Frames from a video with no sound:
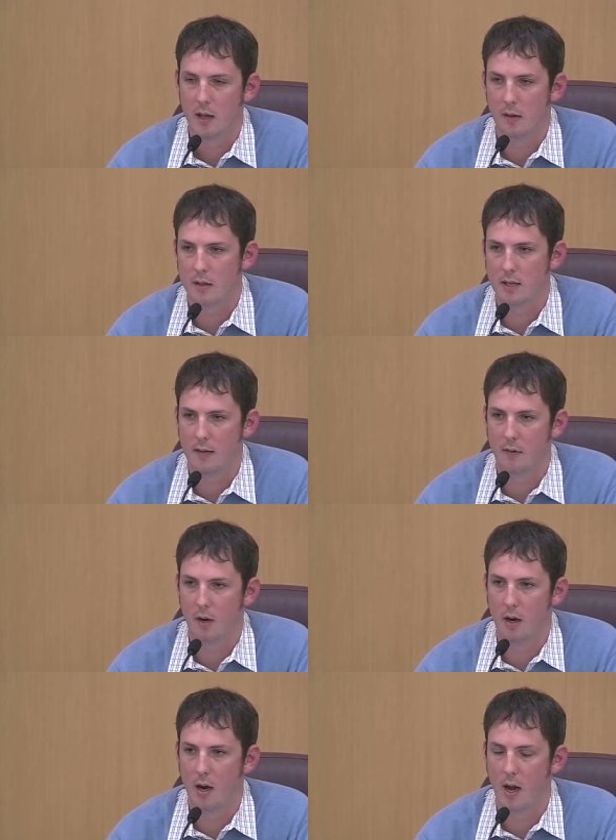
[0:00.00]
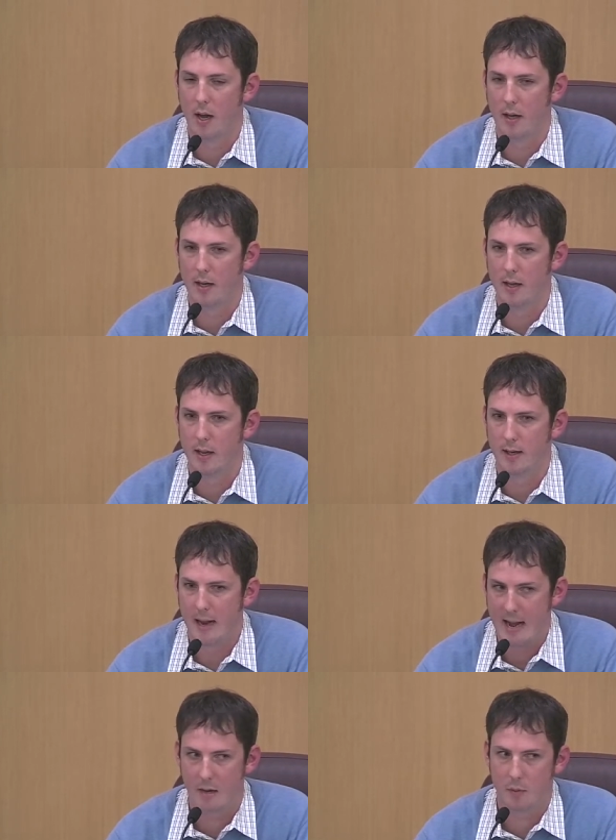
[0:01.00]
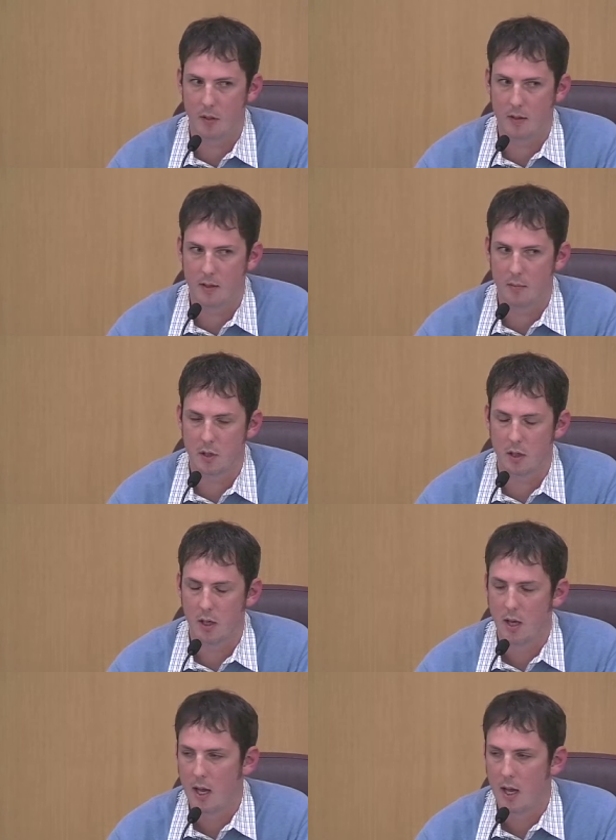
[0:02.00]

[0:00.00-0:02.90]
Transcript: they're safe for uh, uh, animal consumption,